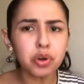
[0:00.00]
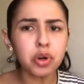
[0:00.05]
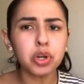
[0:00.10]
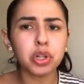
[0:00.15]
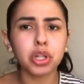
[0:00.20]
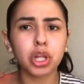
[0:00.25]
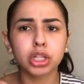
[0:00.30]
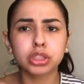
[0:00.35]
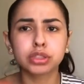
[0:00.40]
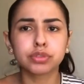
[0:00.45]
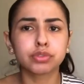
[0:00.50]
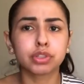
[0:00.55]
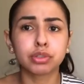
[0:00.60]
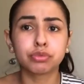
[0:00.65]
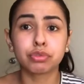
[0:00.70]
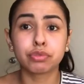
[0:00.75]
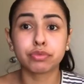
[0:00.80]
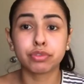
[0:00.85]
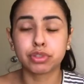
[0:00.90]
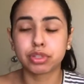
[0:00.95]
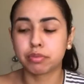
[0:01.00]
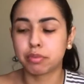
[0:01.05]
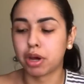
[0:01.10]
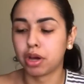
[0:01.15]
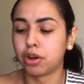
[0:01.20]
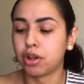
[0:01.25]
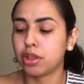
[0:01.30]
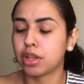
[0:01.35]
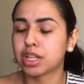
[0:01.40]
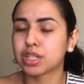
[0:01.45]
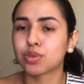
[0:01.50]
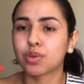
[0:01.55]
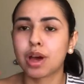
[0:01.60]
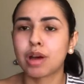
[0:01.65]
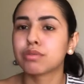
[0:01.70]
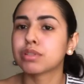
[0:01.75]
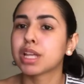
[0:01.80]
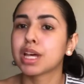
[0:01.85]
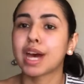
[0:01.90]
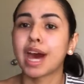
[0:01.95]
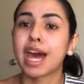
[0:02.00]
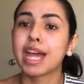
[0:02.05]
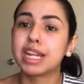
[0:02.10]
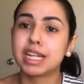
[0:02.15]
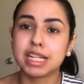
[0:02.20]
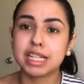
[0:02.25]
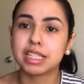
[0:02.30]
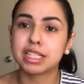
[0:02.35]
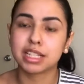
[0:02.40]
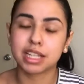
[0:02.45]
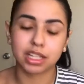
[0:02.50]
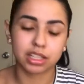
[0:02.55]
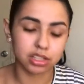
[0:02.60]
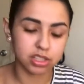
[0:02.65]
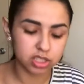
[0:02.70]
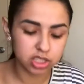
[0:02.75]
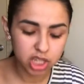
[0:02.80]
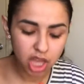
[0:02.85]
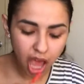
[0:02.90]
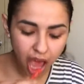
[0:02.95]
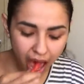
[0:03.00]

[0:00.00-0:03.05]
heard lots of good reviews about it. That's why I was like, I need to get this.